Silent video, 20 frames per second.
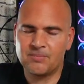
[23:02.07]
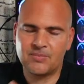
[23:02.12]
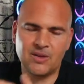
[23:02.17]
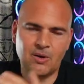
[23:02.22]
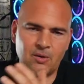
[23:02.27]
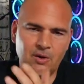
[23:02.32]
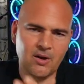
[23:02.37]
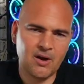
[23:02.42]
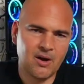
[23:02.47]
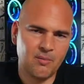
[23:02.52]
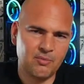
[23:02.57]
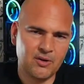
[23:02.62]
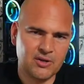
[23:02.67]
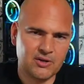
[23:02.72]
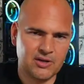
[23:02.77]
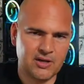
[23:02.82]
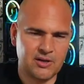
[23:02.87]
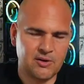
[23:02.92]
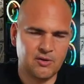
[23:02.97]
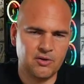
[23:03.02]
Now, I
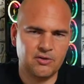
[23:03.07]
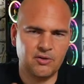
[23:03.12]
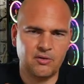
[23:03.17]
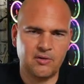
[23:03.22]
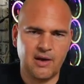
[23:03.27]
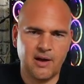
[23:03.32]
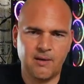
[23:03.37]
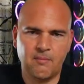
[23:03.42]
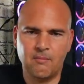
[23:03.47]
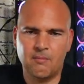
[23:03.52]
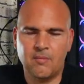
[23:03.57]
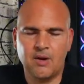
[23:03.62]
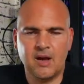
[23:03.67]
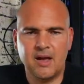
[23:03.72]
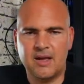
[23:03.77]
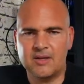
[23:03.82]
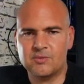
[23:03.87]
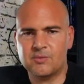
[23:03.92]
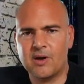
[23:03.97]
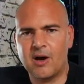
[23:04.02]
appreciate you could do that
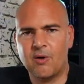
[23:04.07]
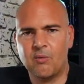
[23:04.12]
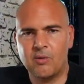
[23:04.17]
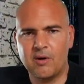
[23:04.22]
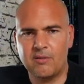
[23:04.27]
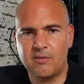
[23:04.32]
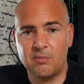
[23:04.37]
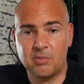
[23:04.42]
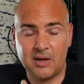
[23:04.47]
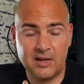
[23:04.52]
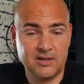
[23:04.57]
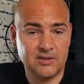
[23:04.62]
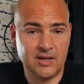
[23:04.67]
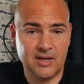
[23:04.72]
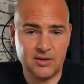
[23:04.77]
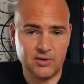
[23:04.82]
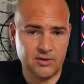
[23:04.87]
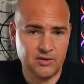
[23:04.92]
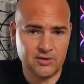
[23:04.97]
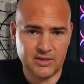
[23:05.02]
as well with your
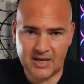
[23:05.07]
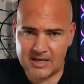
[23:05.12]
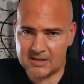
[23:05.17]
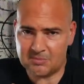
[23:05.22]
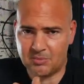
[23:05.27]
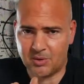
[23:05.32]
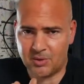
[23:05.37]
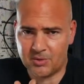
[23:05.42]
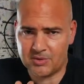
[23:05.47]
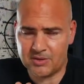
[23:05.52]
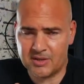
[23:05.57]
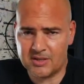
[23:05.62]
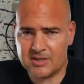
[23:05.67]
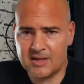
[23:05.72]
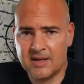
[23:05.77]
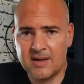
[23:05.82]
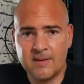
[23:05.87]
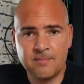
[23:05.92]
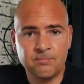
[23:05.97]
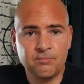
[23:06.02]
PlayStations, Xboxes,
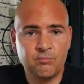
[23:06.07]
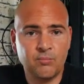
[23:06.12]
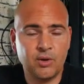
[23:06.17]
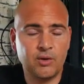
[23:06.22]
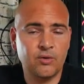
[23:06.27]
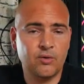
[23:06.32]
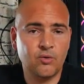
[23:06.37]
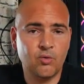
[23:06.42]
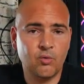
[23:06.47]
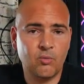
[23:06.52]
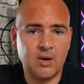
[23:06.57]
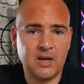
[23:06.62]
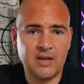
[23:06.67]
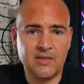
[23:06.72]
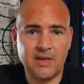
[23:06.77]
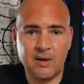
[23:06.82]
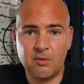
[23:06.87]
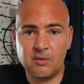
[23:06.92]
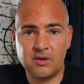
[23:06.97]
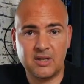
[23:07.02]
but normally
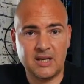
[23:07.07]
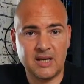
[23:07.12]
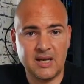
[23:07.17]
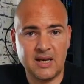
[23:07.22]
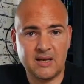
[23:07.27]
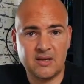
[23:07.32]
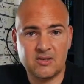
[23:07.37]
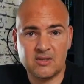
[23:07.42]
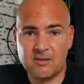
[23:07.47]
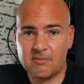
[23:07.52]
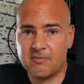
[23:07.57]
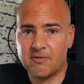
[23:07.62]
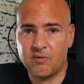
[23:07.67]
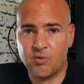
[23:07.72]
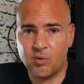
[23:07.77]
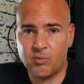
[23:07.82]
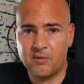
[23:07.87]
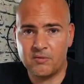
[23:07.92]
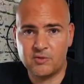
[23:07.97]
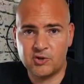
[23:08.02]
they would need some
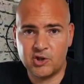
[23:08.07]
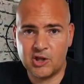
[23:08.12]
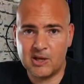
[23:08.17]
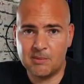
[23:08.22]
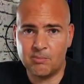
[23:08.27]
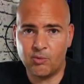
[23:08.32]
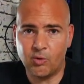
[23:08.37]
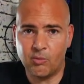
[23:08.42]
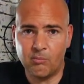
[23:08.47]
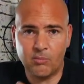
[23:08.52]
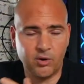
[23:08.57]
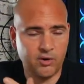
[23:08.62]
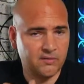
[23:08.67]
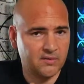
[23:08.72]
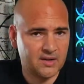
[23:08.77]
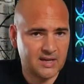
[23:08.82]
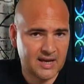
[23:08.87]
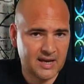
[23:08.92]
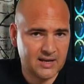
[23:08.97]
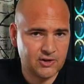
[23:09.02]
form of chip or
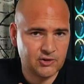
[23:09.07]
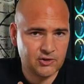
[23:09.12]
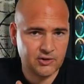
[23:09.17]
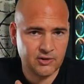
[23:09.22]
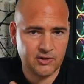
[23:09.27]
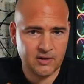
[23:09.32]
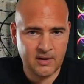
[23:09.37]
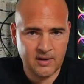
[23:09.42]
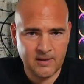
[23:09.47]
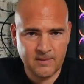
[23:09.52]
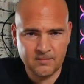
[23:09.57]
modification,